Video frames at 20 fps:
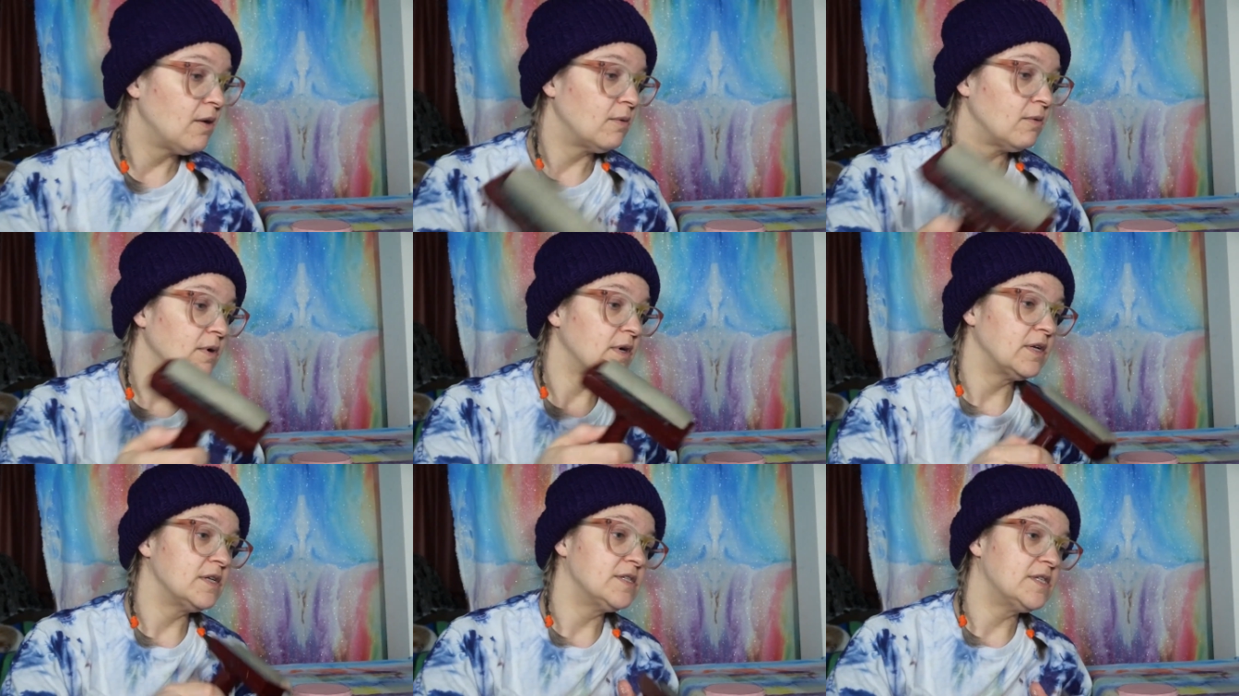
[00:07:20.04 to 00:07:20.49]

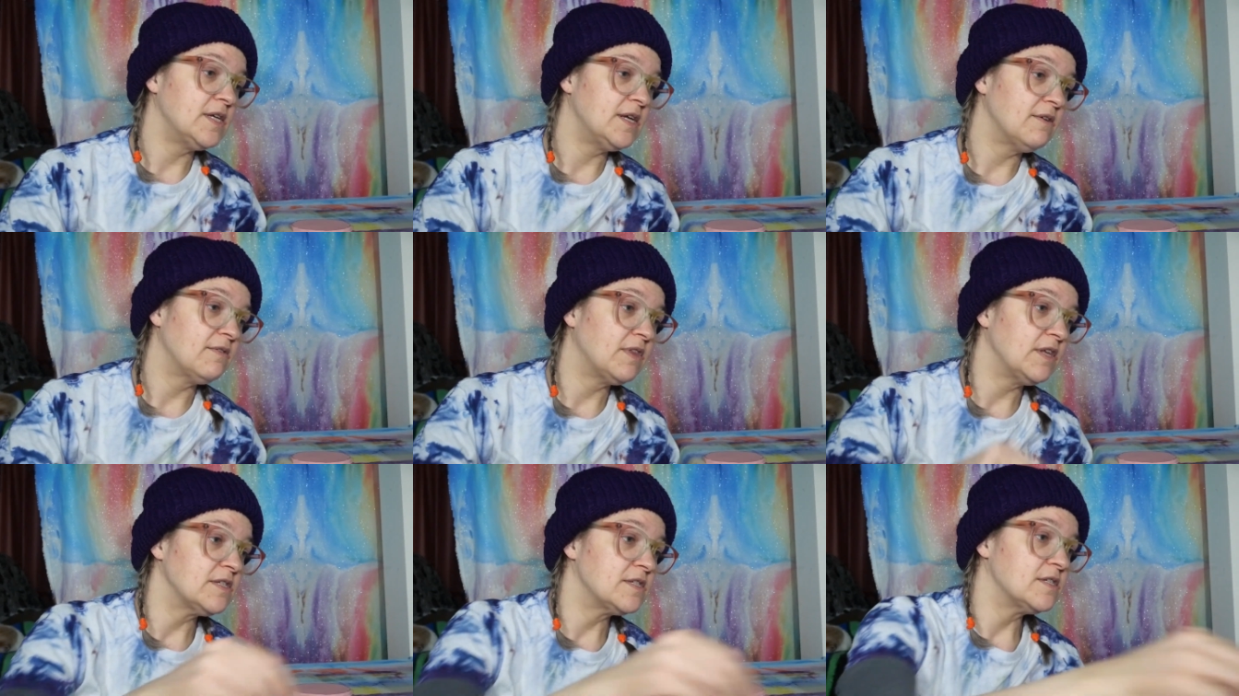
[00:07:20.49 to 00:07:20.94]
we're gonna see
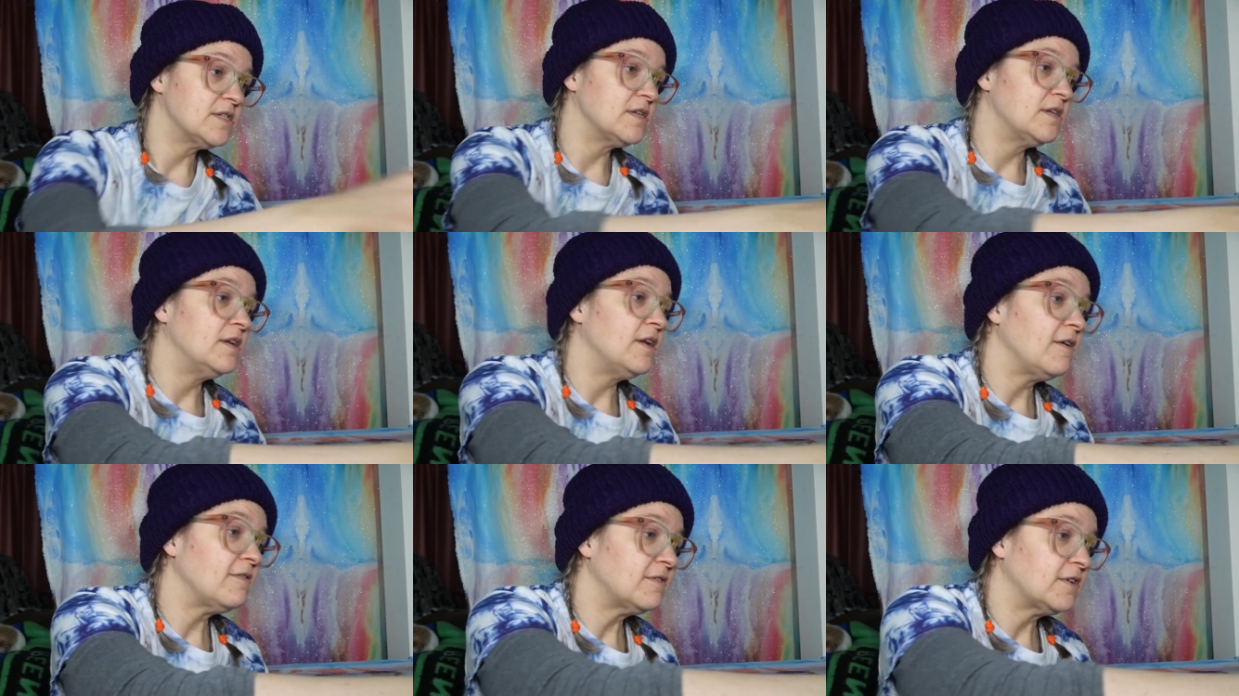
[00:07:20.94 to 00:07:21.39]
if this is
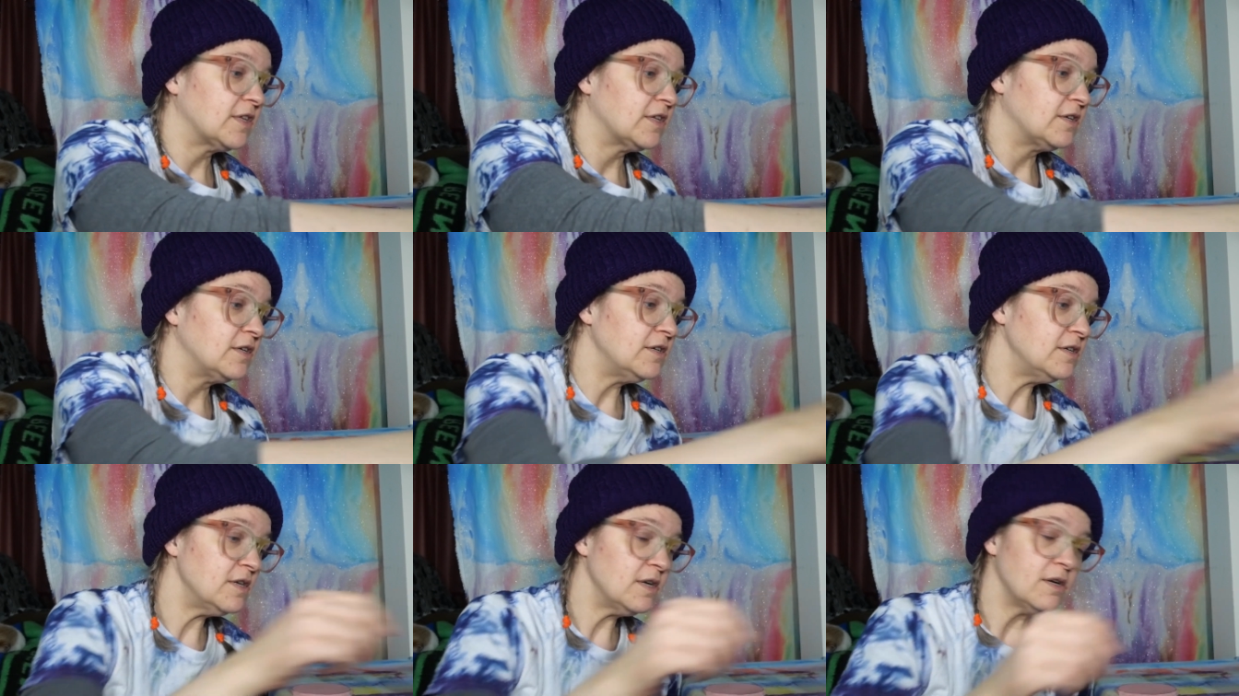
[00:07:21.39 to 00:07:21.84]
enough
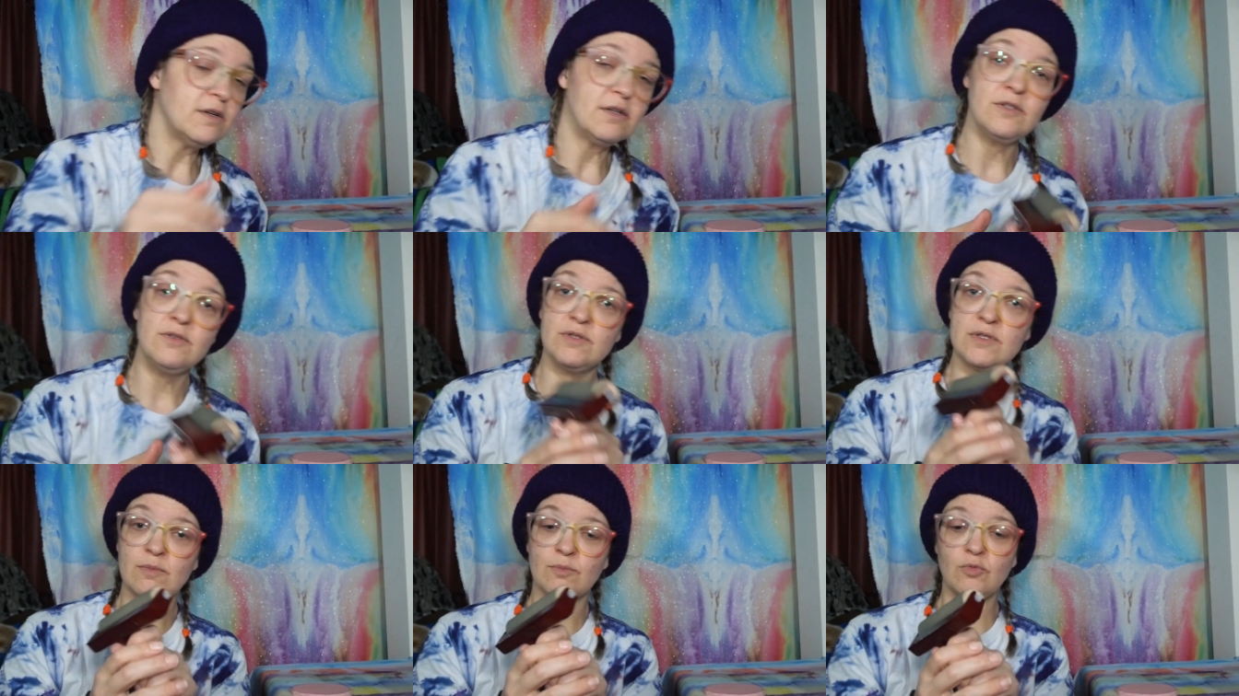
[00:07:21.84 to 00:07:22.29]
glitter.
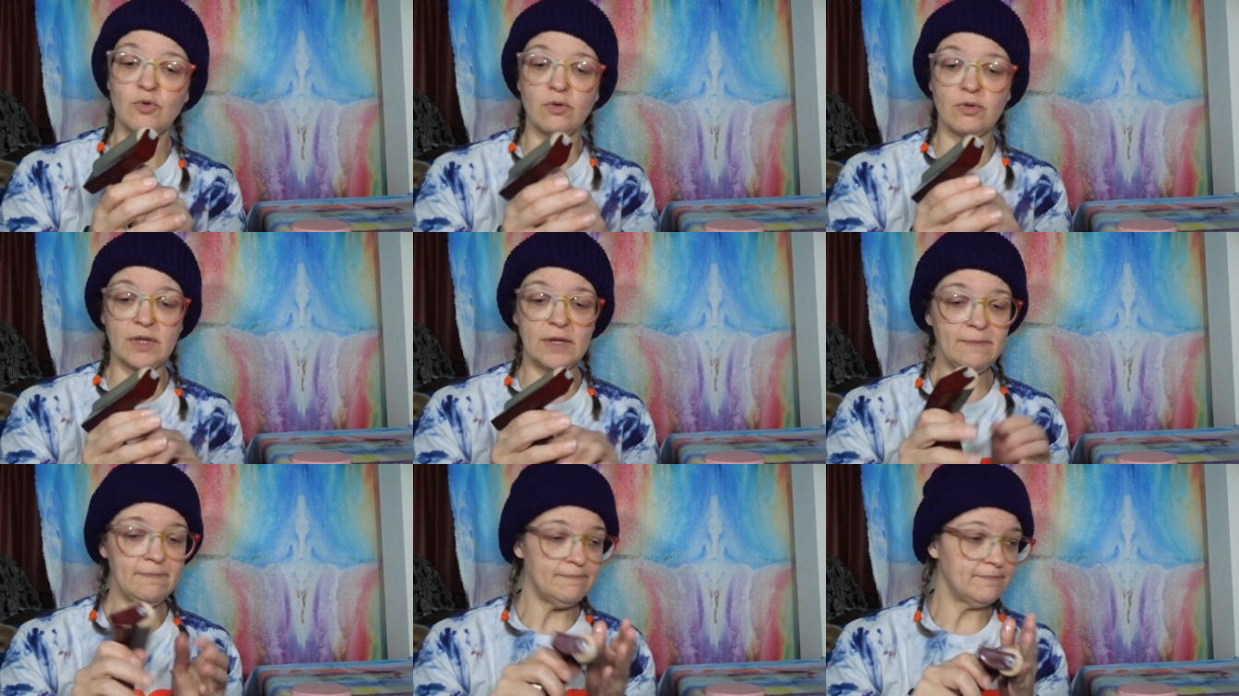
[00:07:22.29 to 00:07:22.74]
Do some
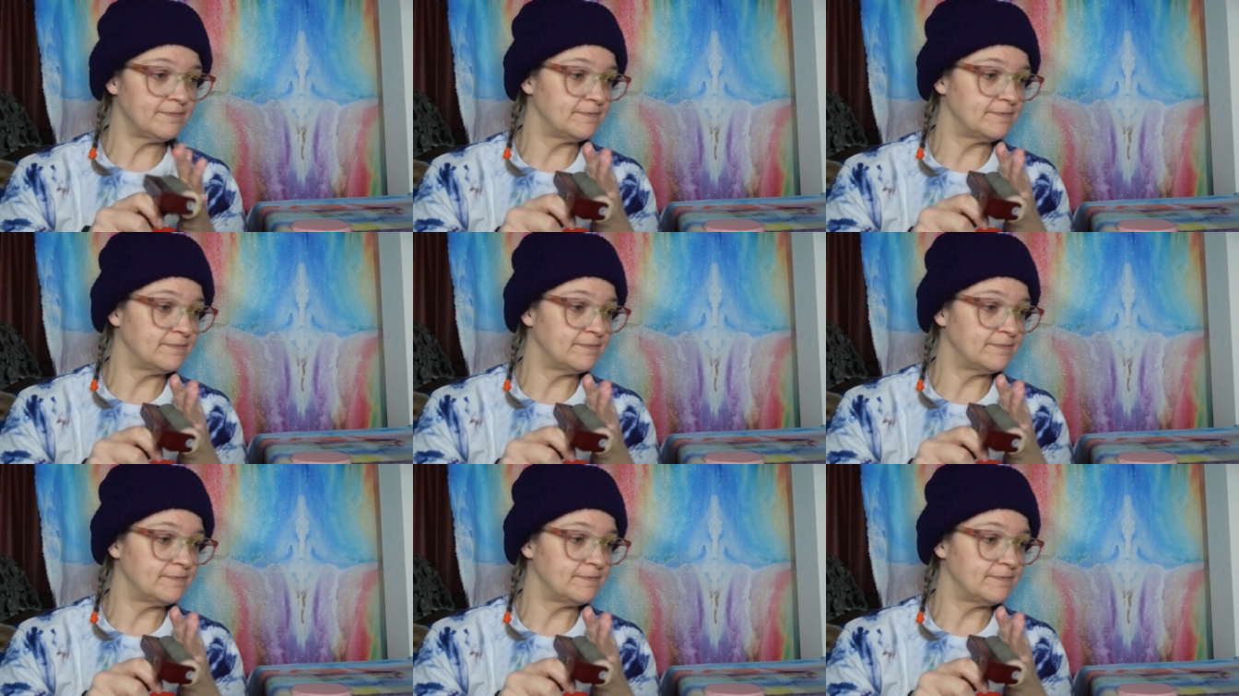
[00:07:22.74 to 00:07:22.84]
rolling.